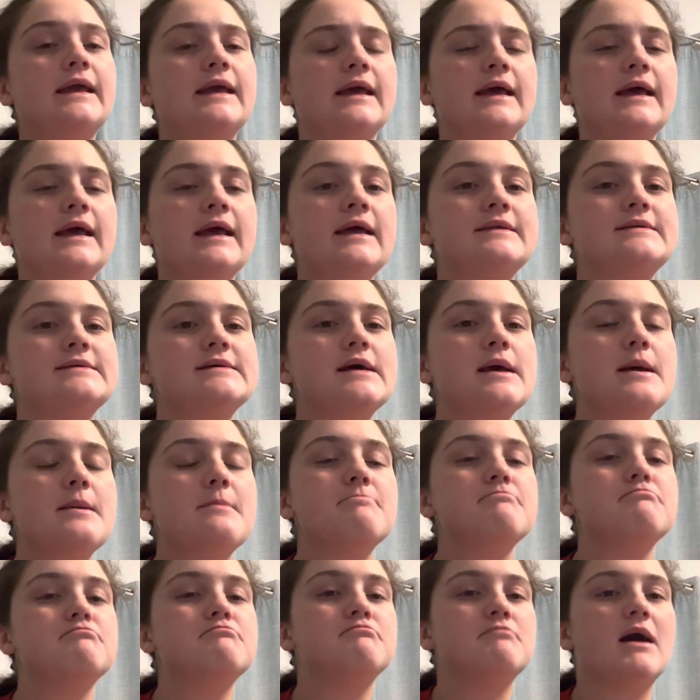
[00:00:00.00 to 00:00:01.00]
hit
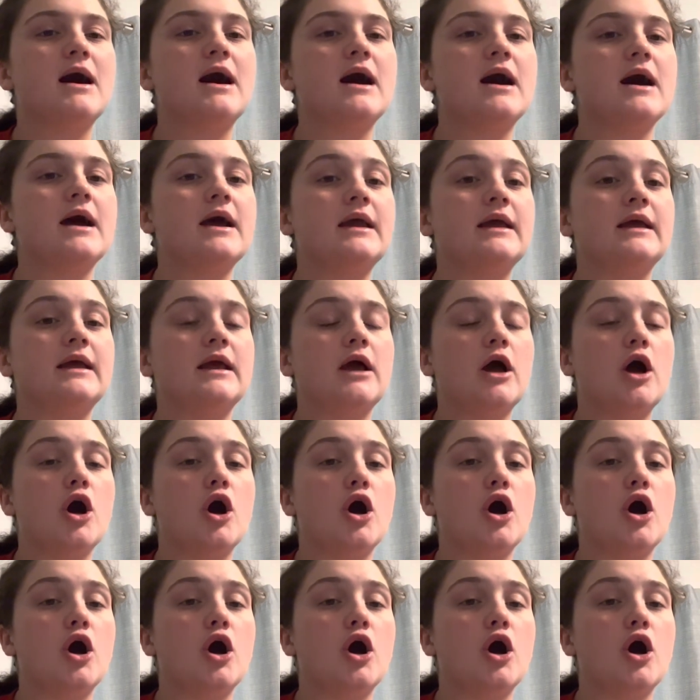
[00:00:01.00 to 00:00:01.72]
my